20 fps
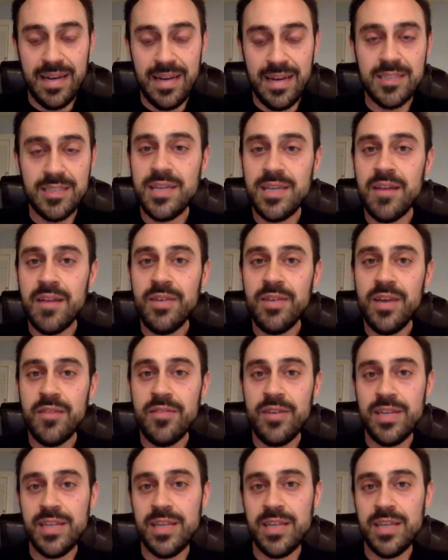instead of
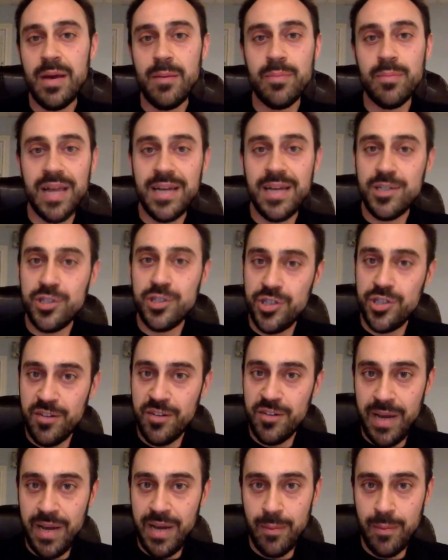giving them a blank sheet
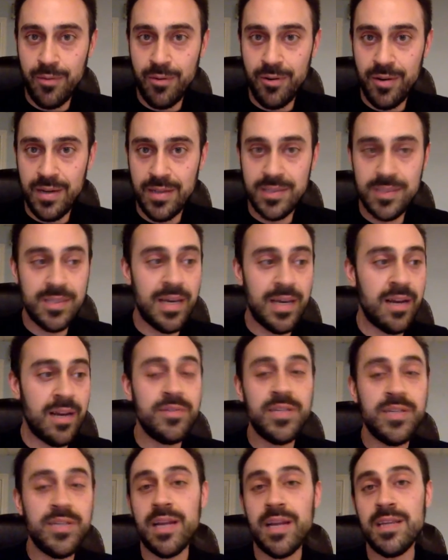of paper, instead of
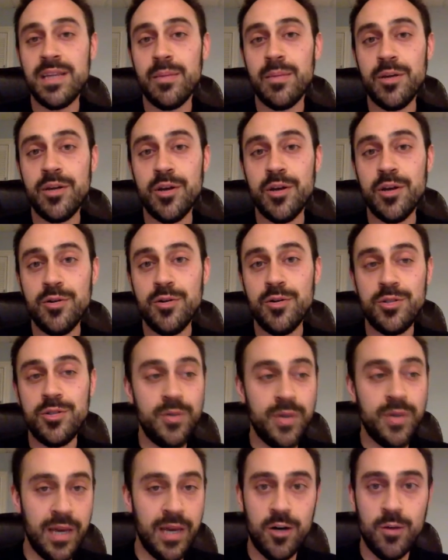telling them to go
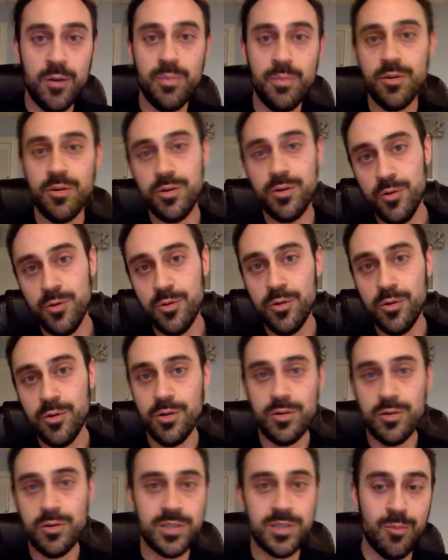to Yelp or Google
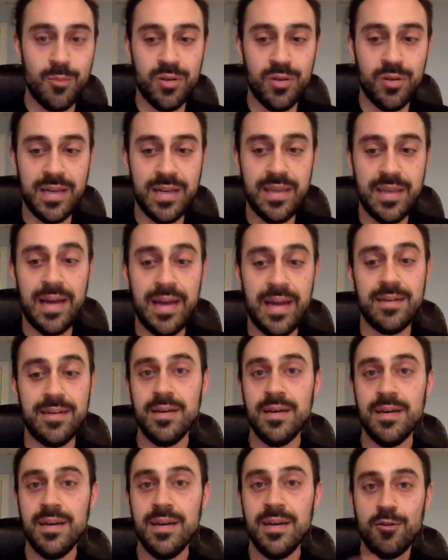or somewhere like that and
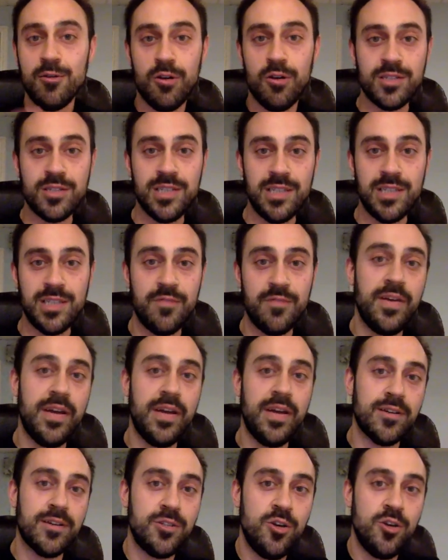crossing the
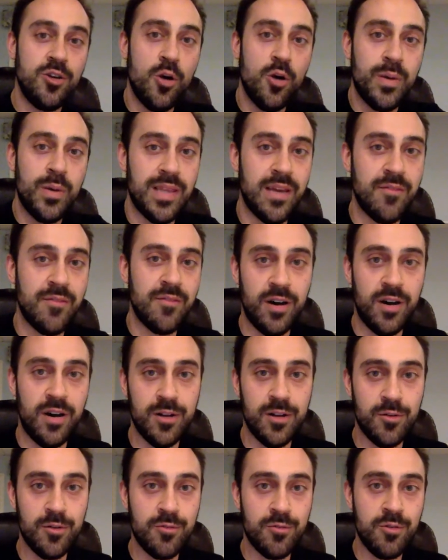fingers and hoping they
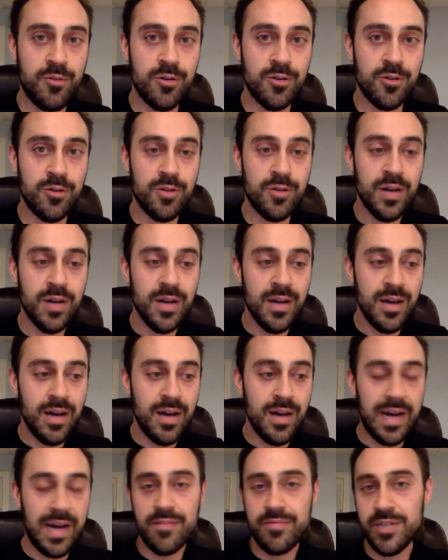follow through,
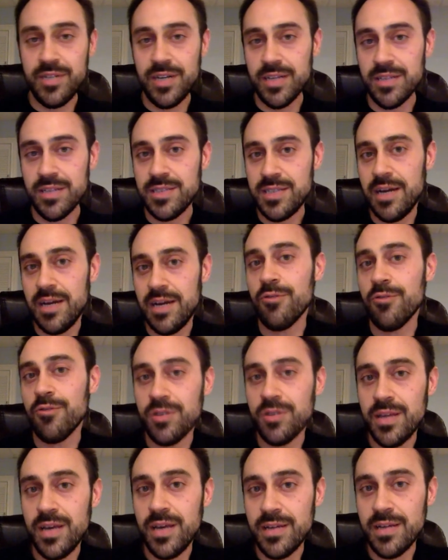I have done several
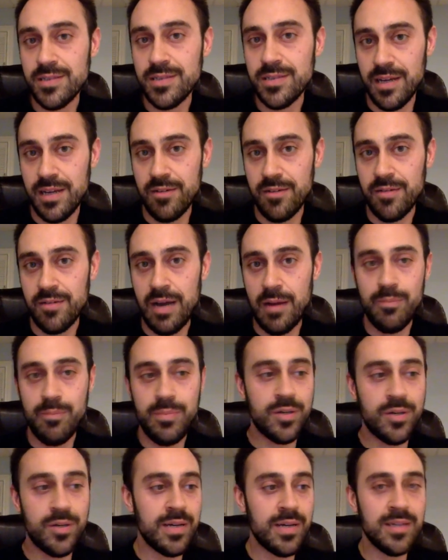things there. I'm
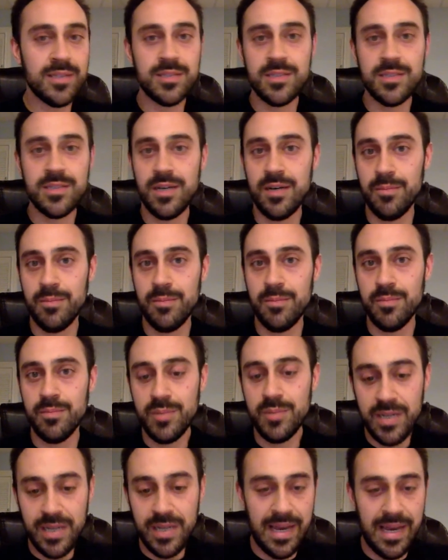building some
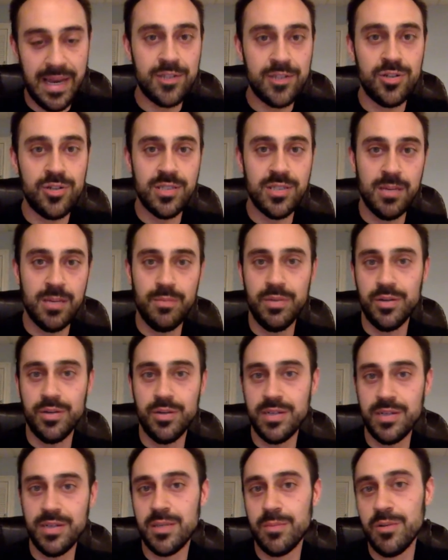connections. I'm
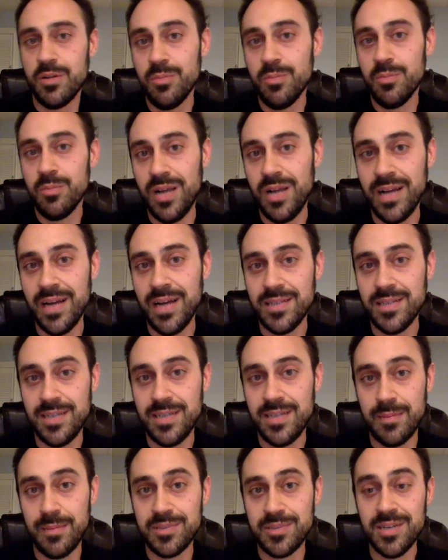building some compliance
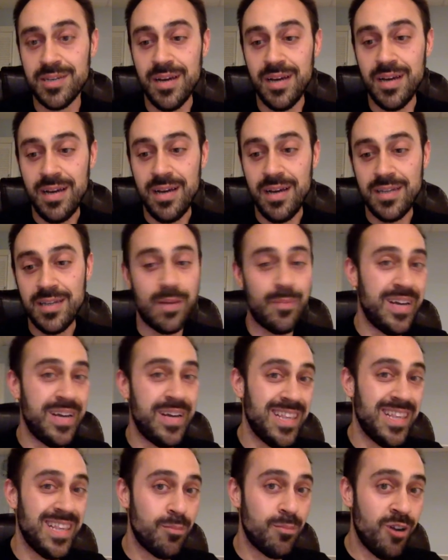steps as I
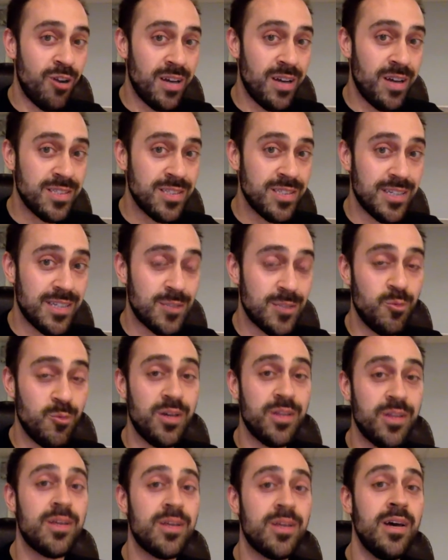begin the process
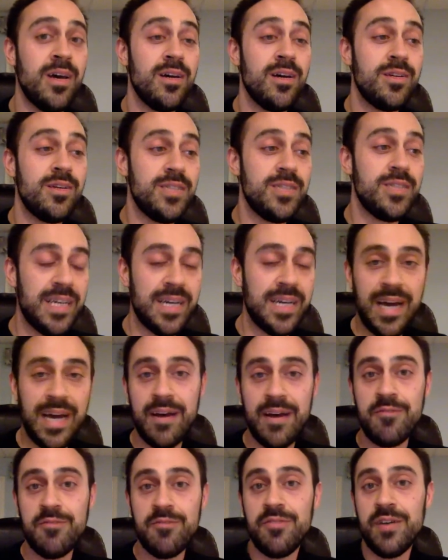with, do you
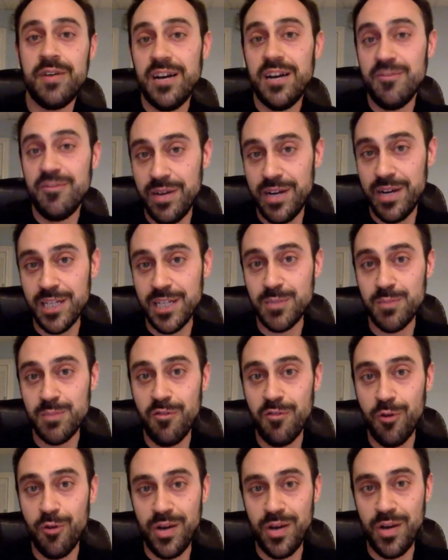have 5 minutes
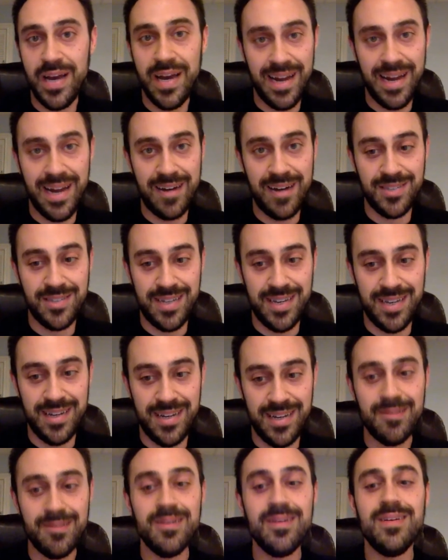before you head out today?
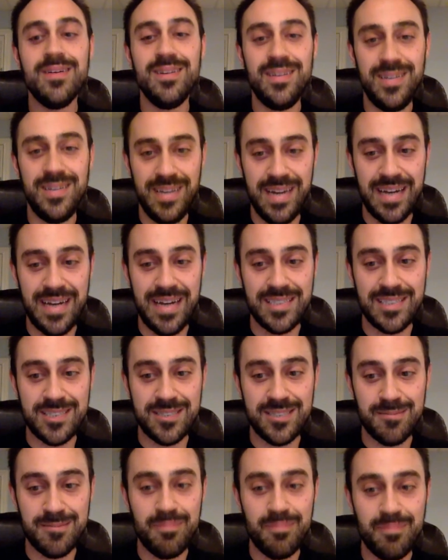
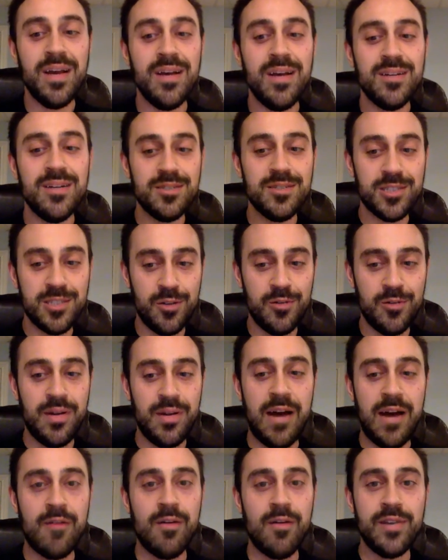Yes. So
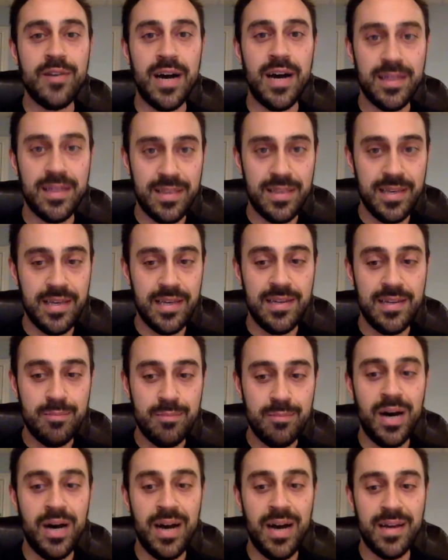now I've got the
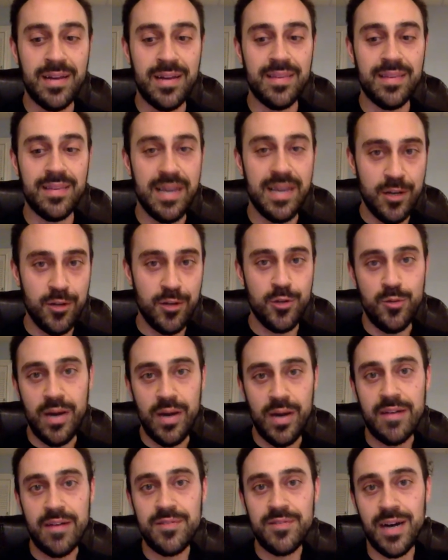buy-in that you do
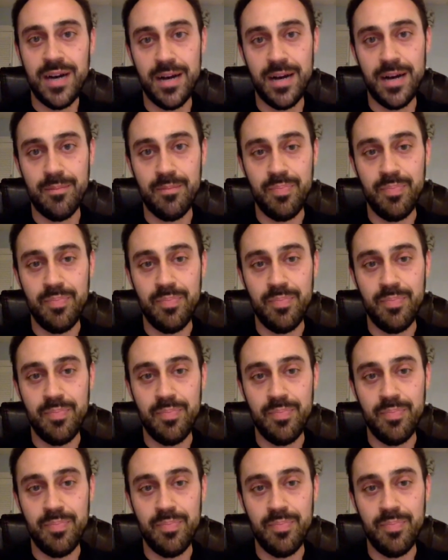have time.